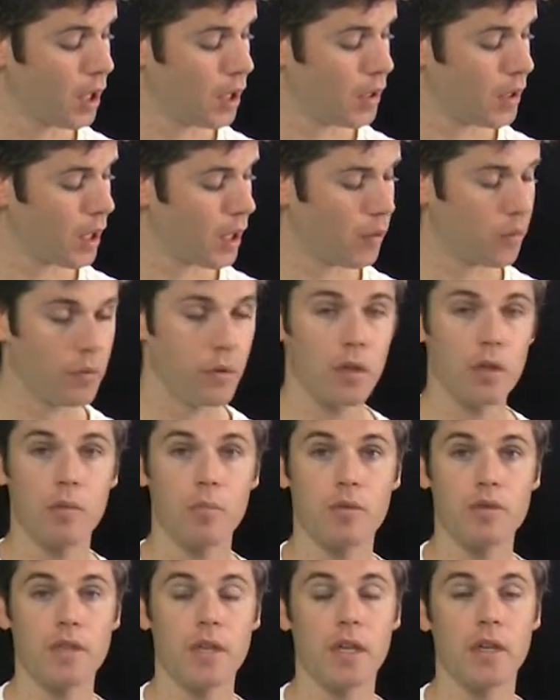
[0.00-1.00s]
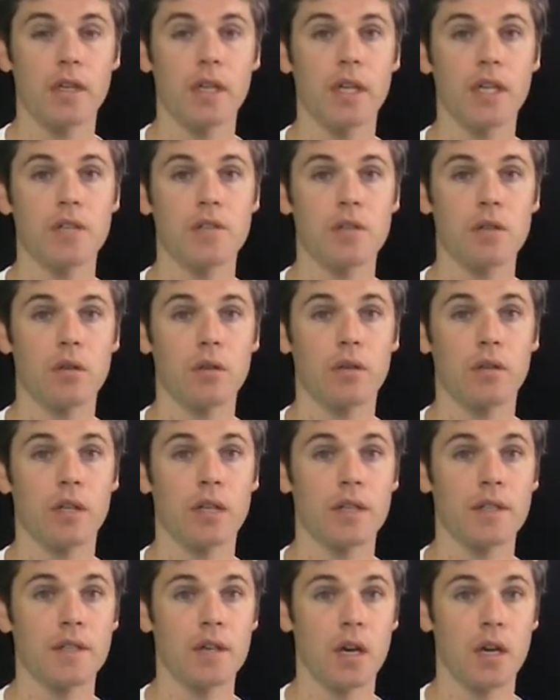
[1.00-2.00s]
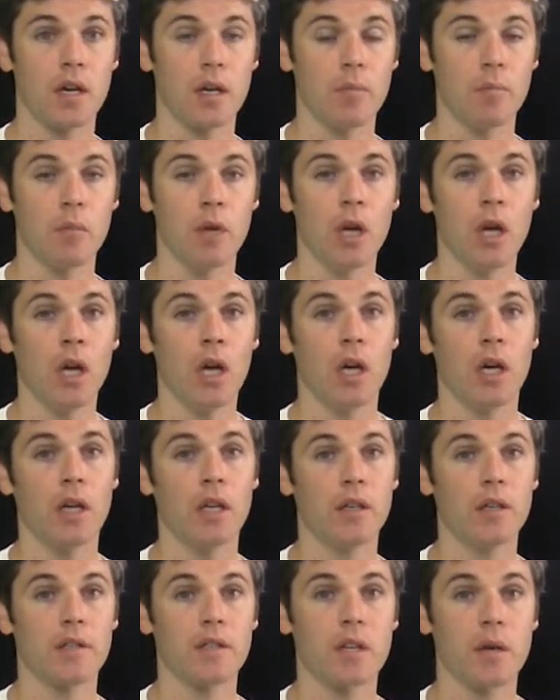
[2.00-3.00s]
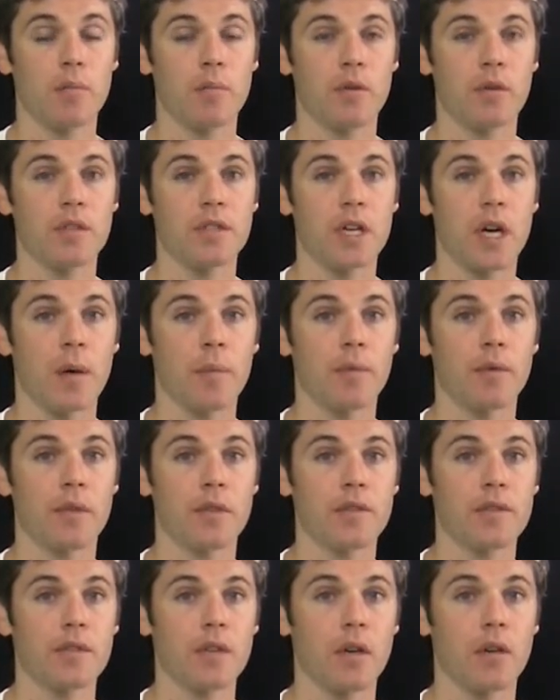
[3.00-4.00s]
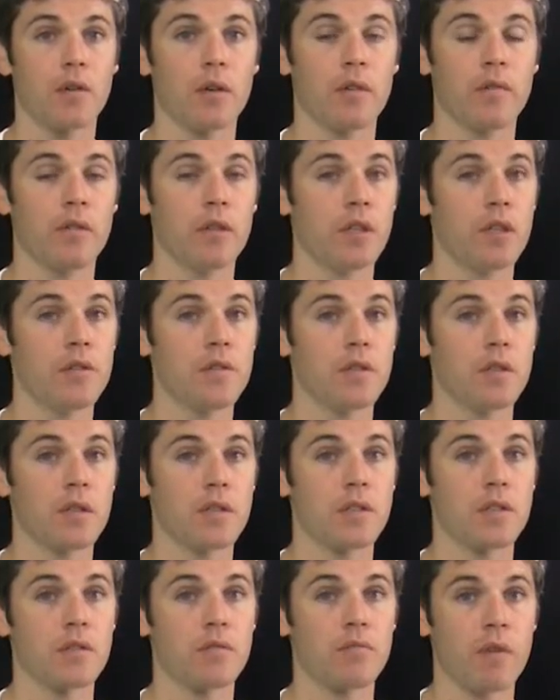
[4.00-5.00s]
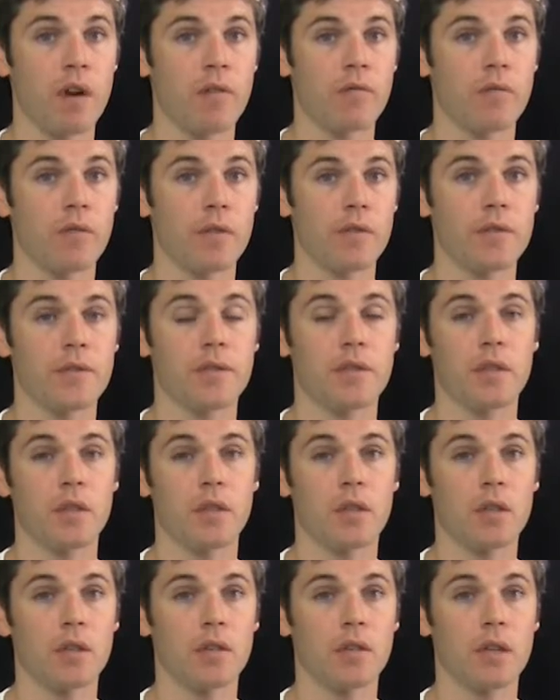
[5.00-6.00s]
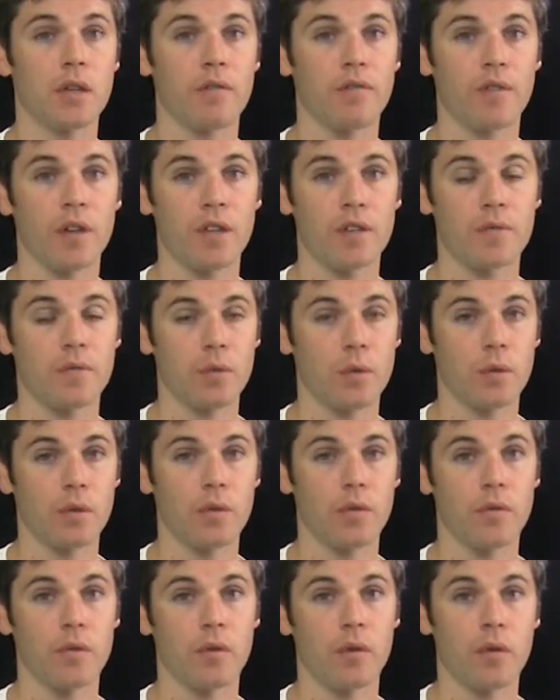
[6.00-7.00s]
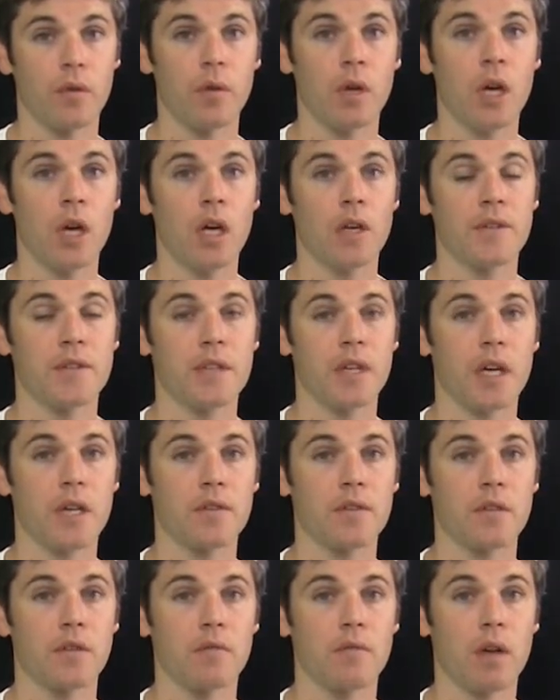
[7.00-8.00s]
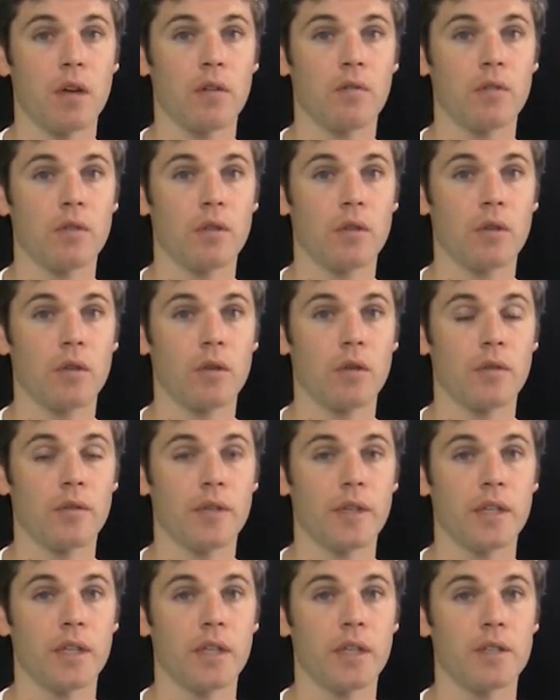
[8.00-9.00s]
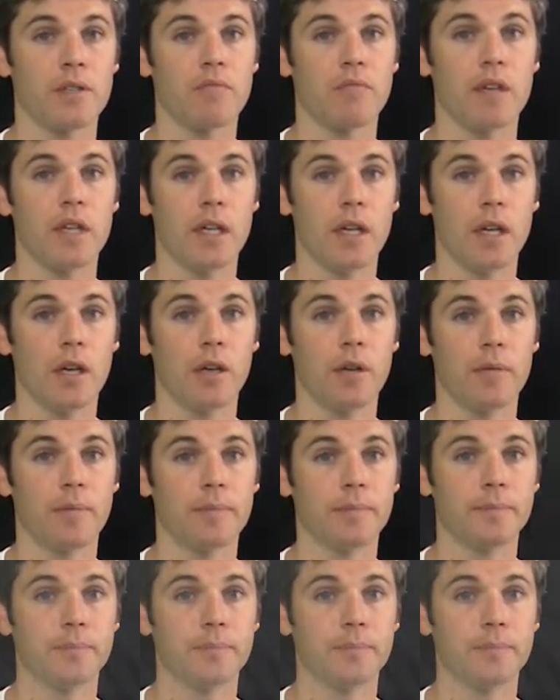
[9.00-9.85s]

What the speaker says: Now we're going to present each chord at a time in a separate chapter, so if you're using this as a reference you can fast forward through to get to the relevant chord that you need to relearn.